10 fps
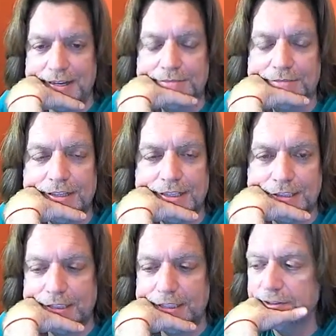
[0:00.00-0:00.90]

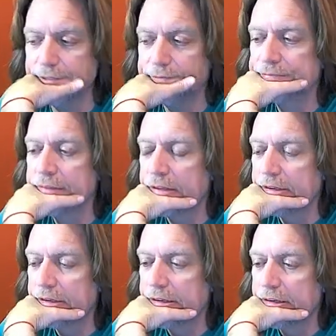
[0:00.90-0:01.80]
definition of it.
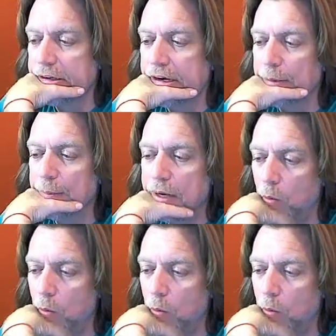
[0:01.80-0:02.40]
Uh,